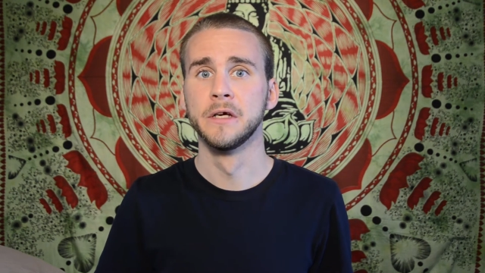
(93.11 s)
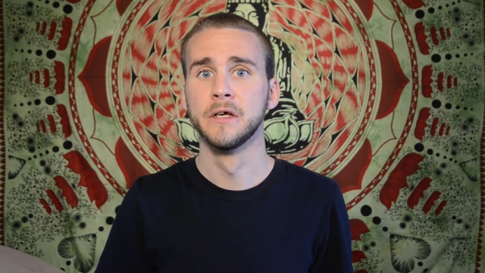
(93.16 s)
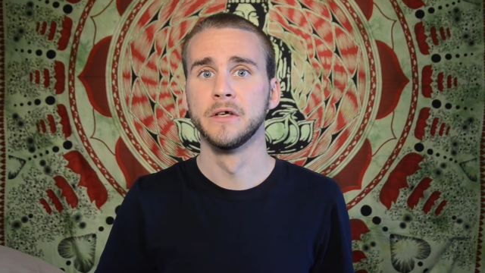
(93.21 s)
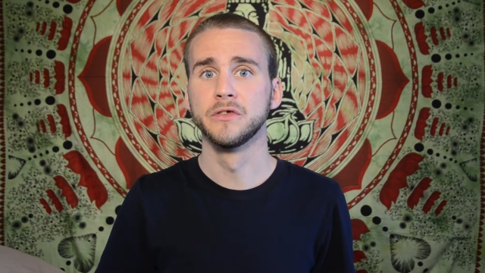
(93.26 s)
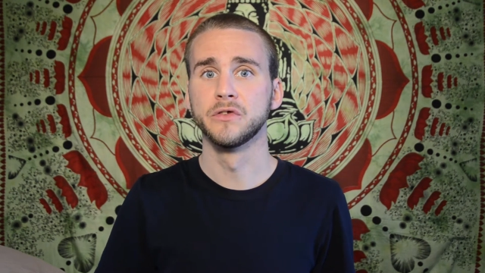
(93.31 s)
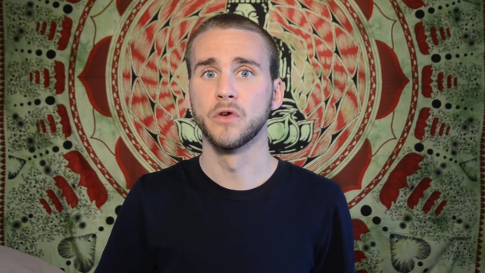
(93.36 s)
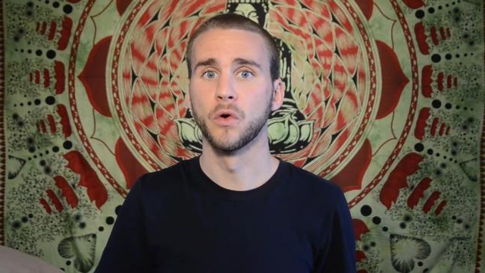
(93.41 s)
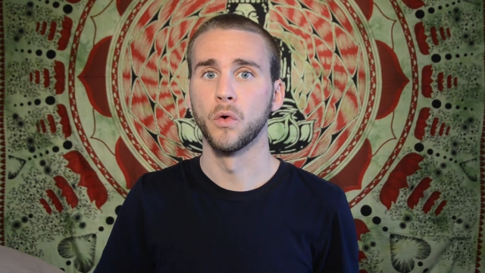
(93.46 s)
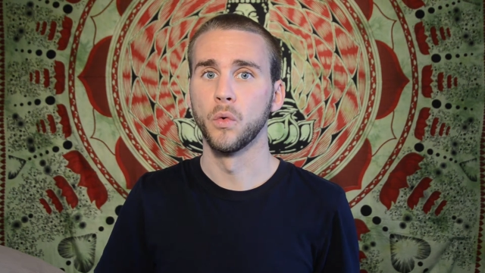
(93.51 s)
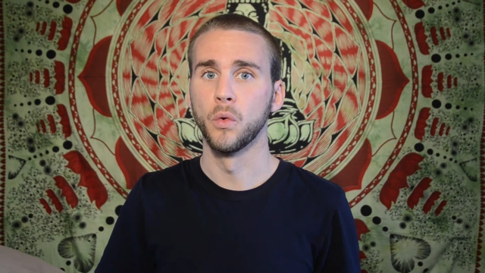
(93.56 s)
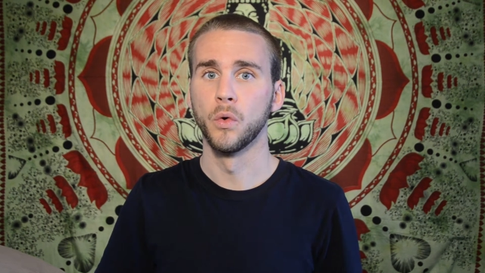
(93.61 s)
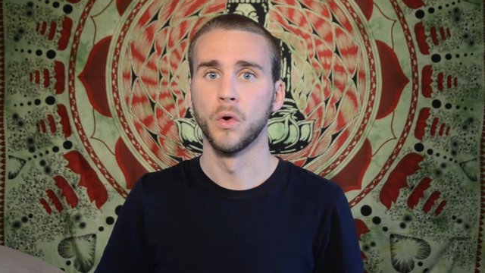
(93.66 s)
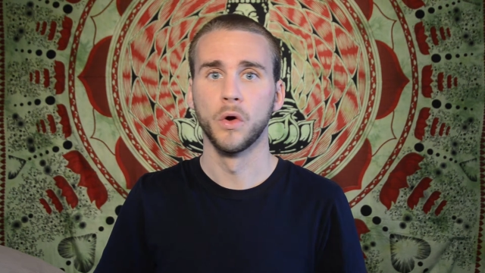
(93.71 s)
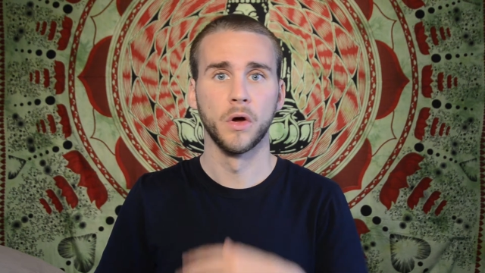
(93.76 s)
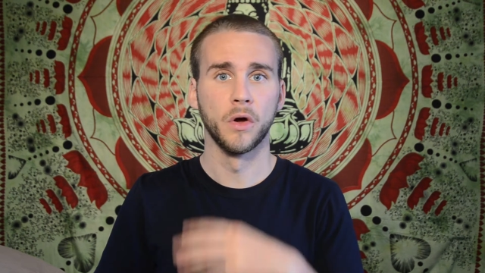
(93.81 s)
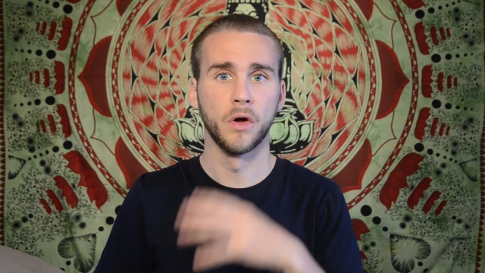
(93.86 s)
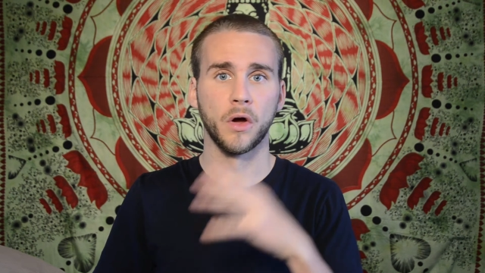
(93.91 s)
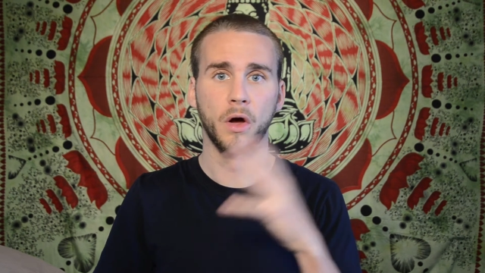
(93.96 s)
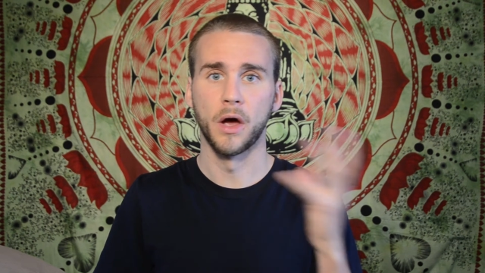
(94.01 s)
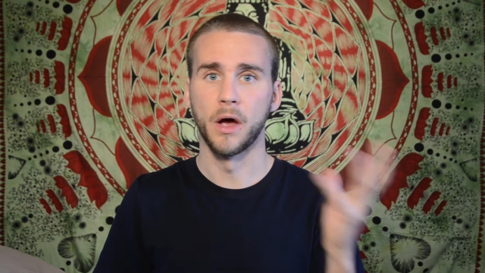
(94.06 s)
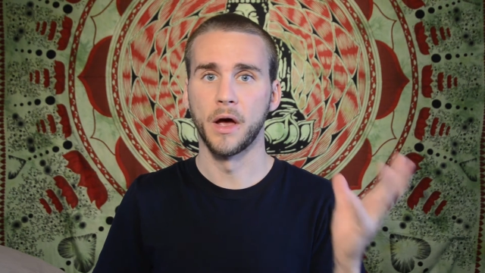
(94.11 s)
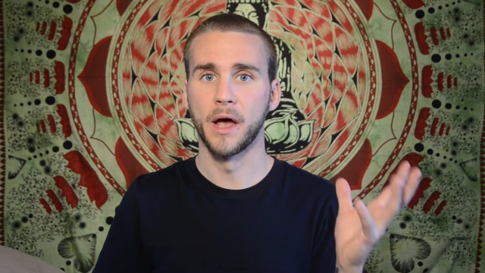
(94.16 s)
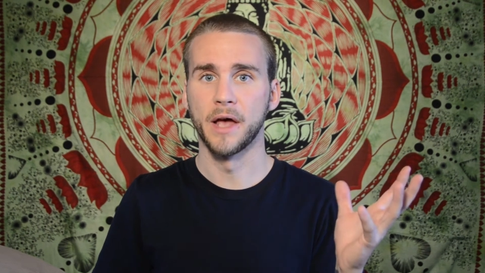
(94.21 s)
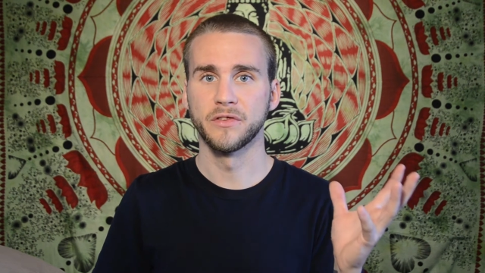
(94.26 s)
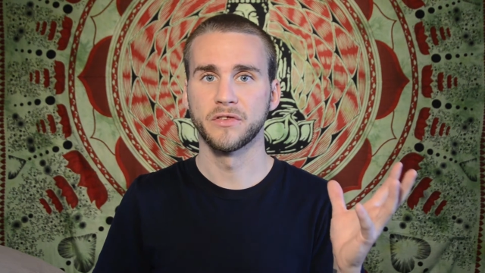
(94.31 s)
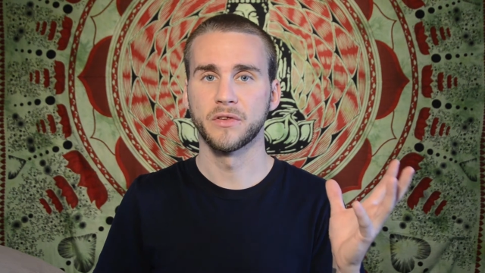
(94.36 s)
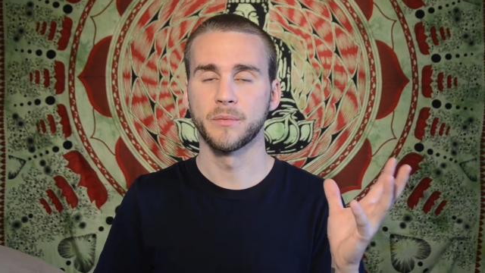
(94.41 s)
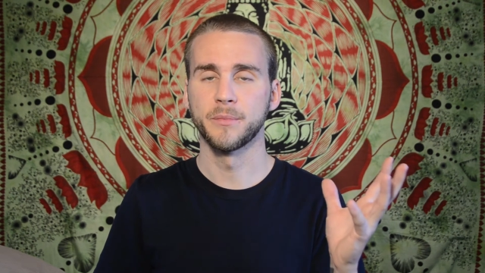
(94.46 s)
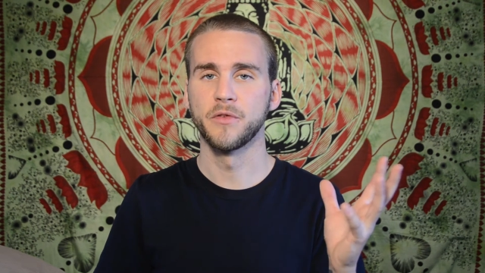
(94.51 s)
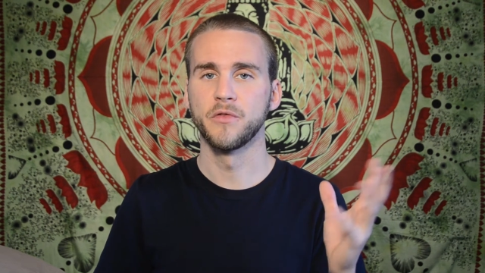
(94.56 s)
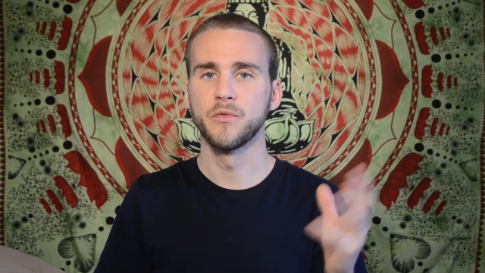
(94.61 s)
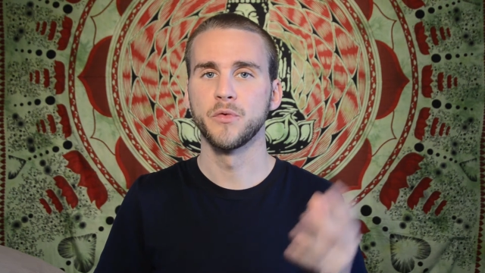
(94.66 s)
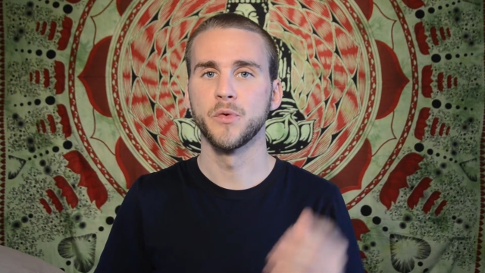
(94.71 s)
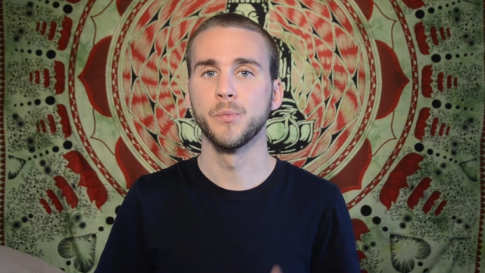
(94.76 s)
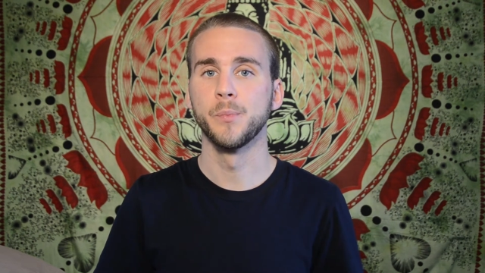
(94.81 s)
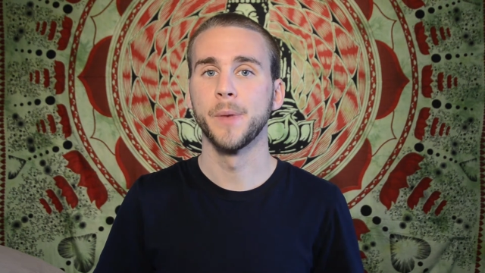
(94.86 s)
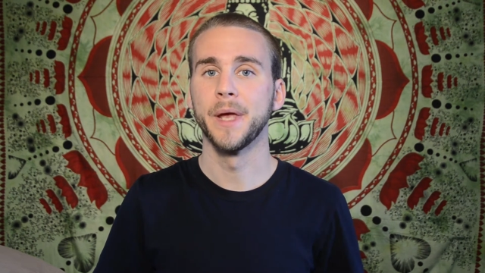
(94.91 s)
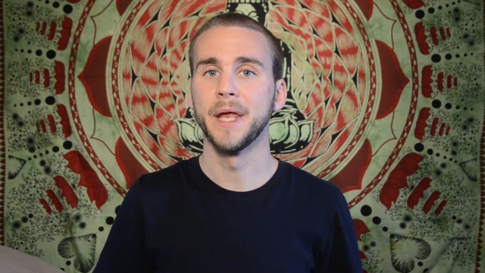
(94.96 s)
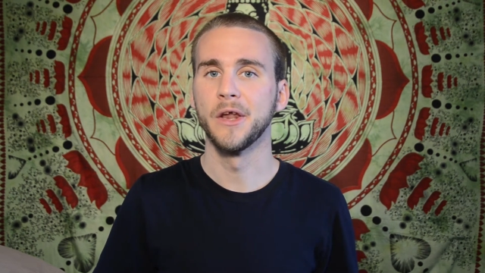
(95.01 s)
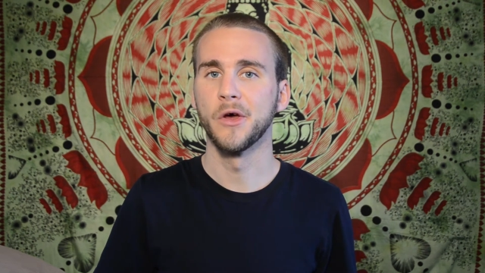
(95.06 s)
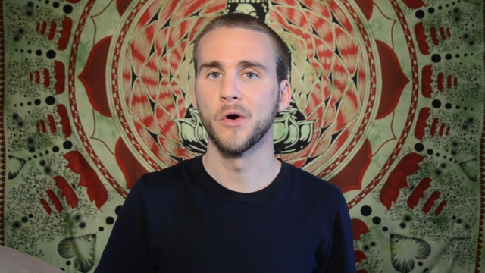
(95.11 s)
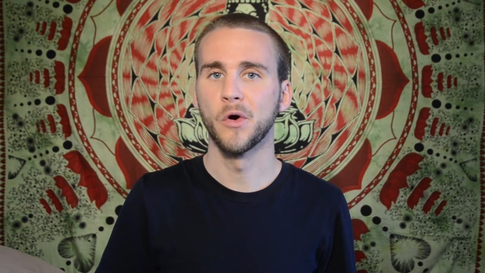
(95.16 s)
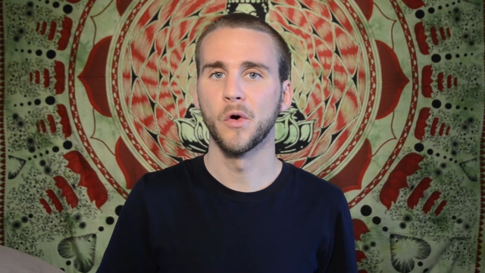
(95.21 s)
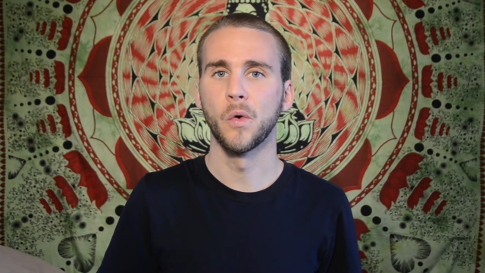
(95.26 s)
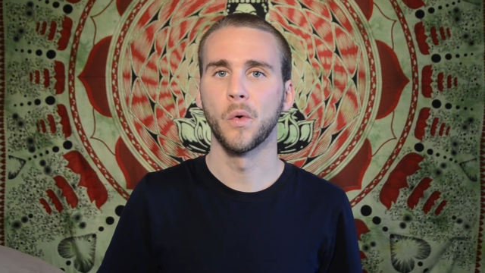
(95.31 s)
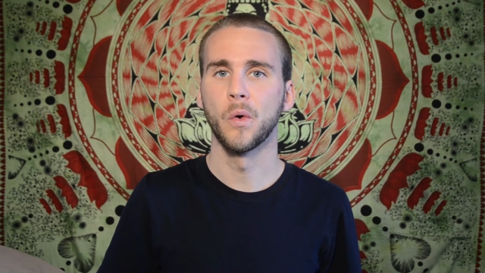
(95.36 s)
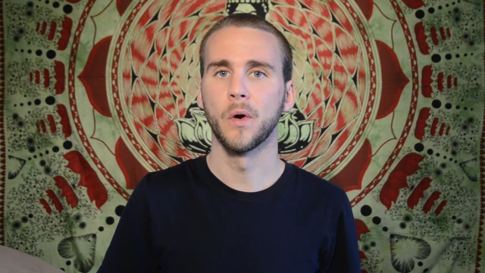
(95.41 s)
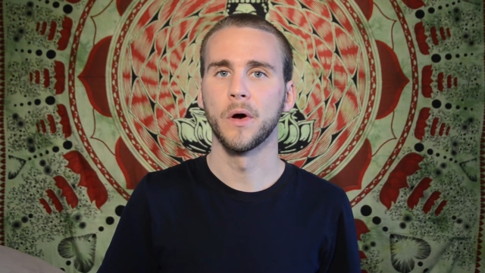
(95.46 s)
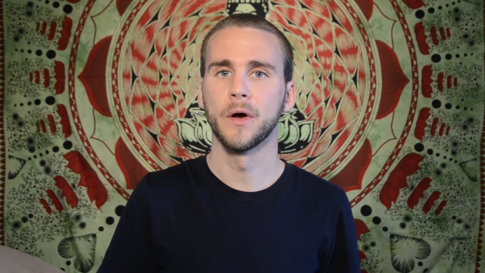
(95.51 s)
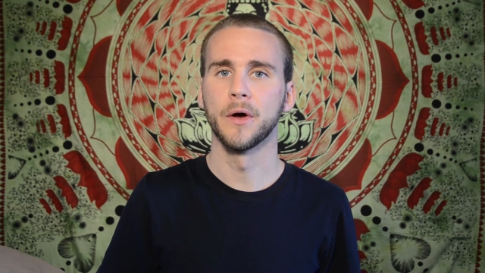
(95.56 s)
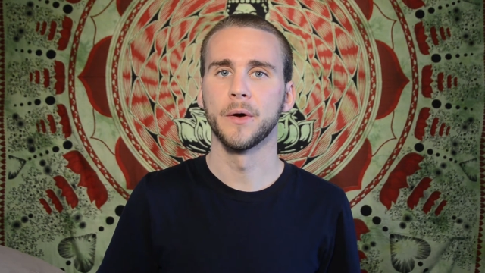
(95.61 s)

So, as some of you may know,